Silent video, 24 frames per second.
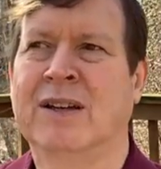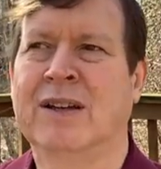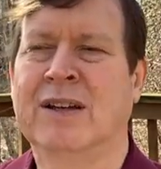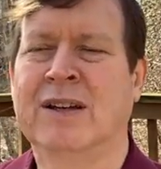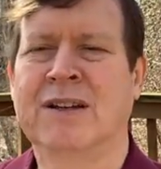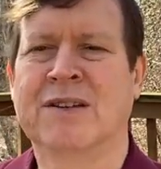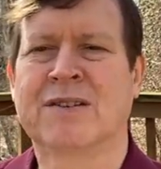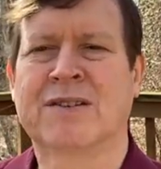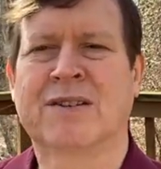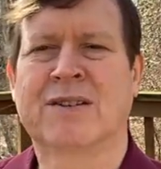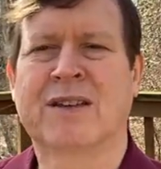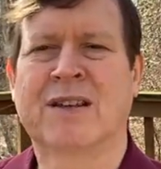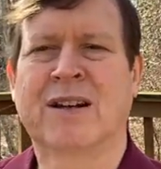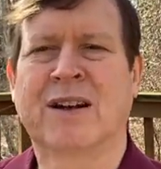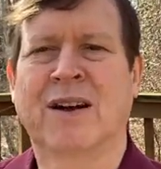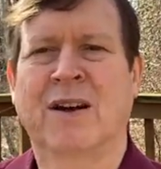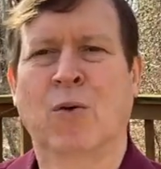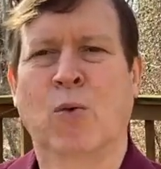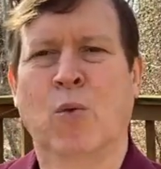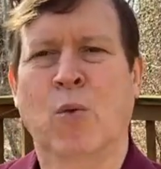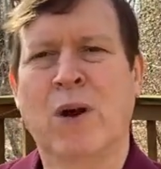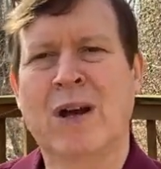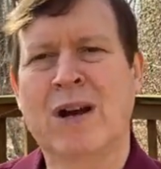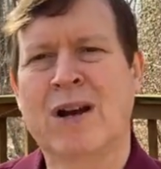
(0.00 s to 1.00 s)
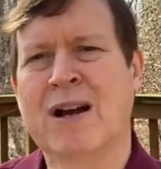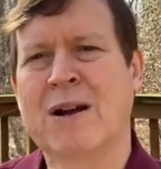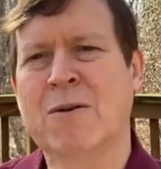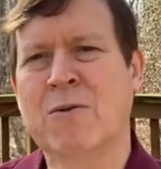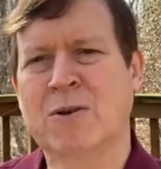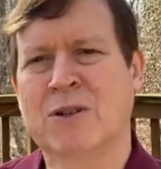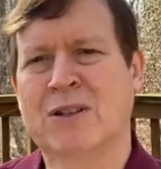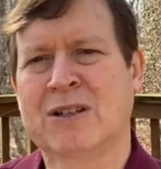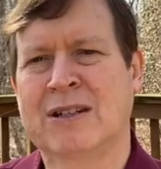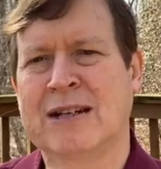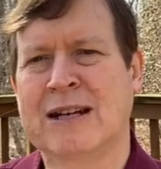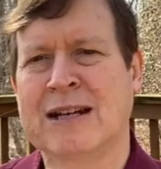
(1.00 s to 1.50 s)
is that when I
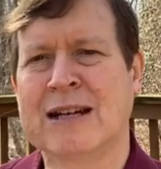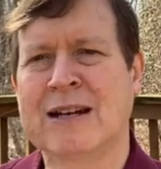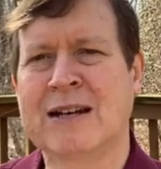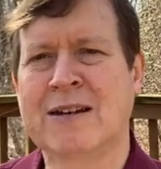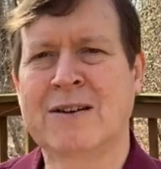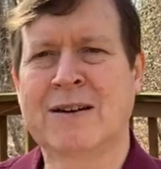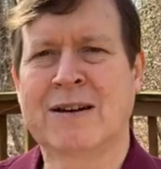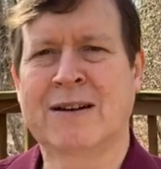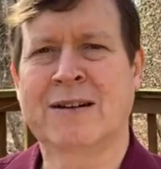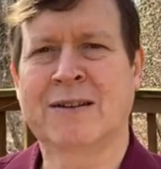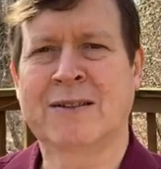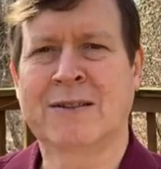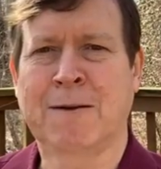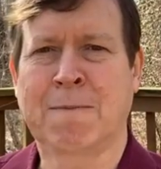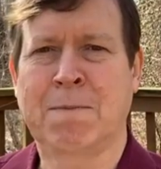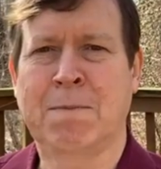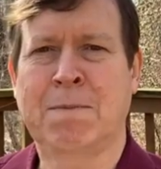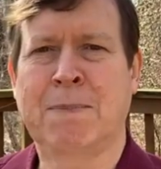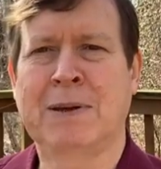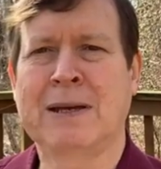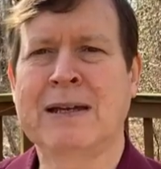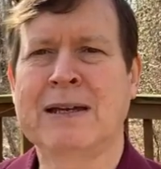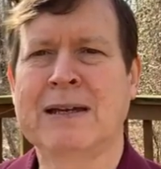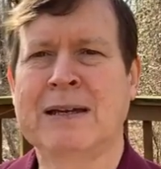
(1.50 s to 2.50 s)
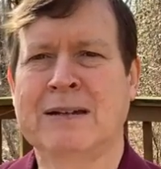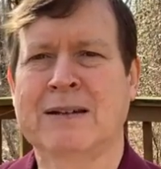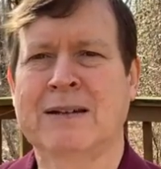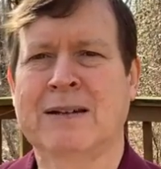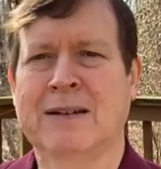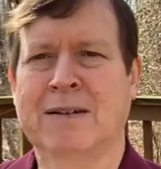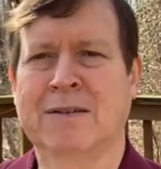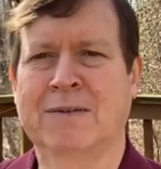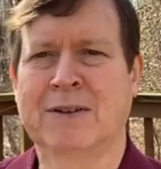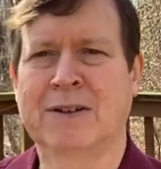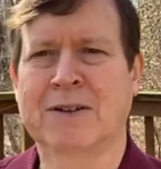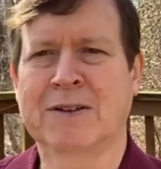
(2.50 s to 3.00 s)
was down in the pit
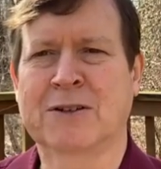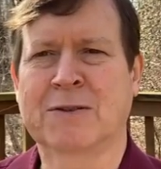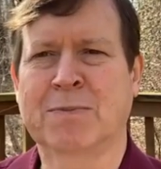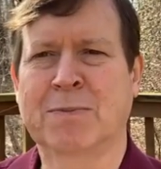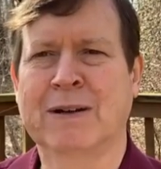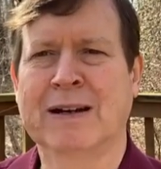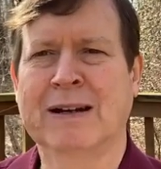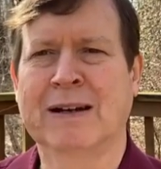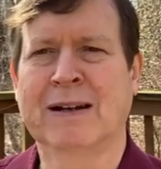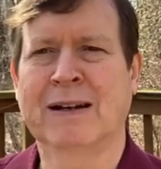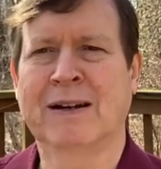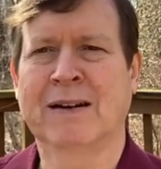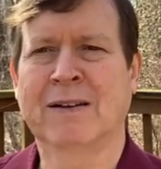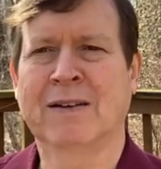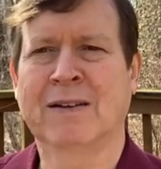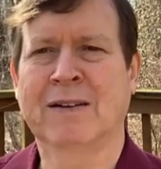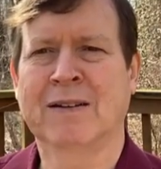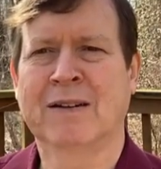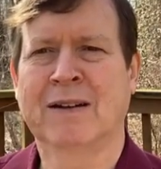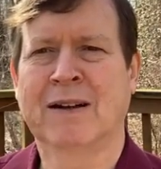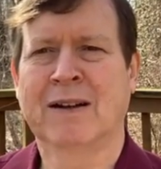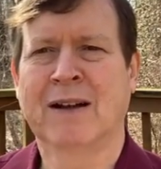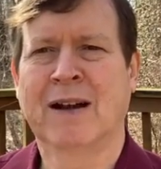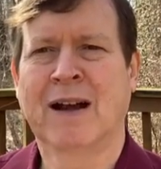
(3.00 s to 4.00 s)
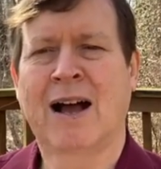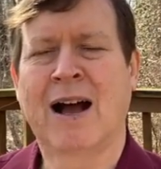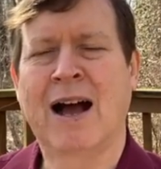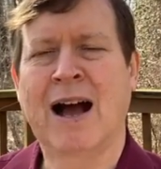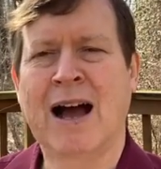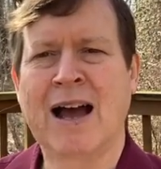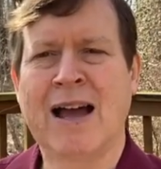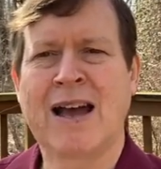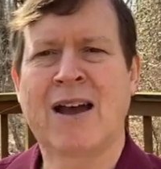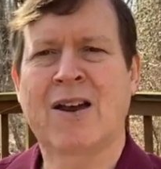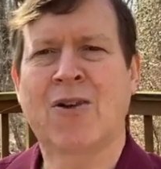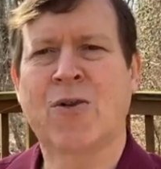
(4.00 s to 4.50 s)
of despair,
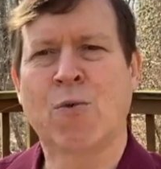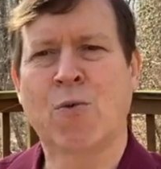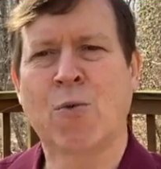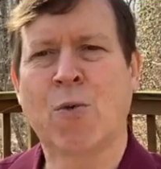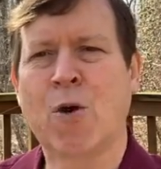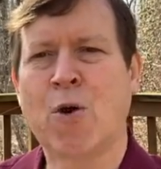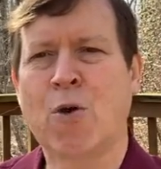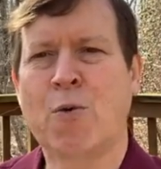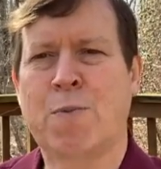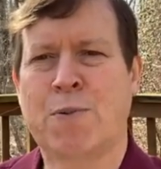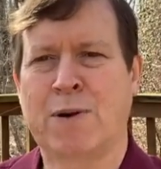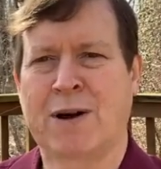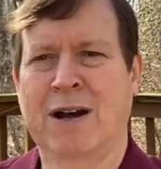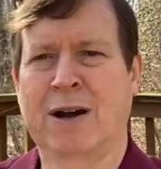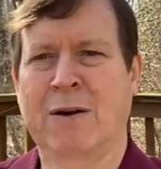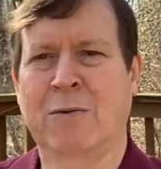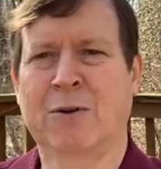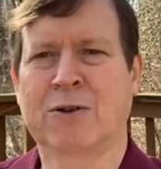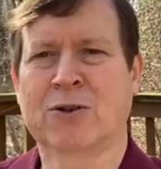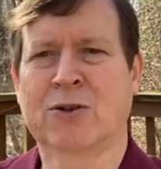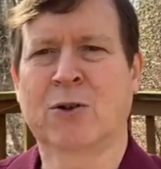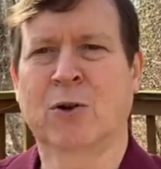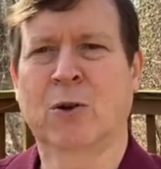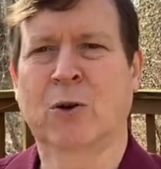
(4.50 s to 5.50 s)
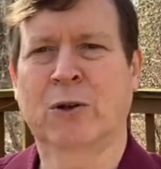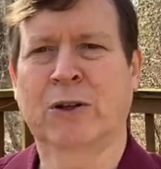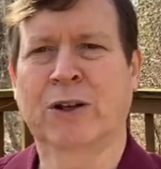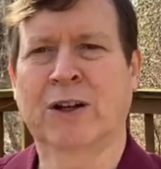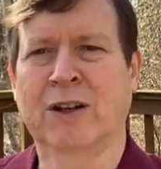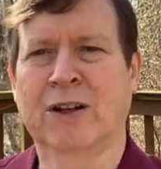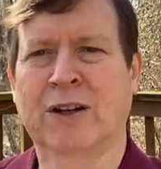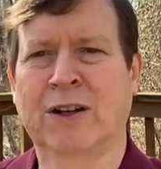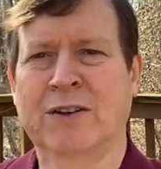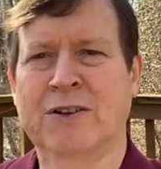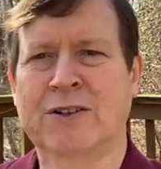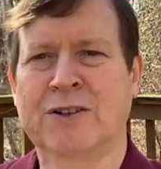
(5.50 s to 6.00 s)
I had a rope I was holding
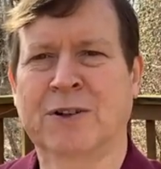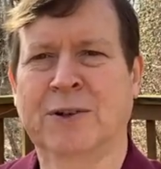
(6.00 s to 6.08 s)
on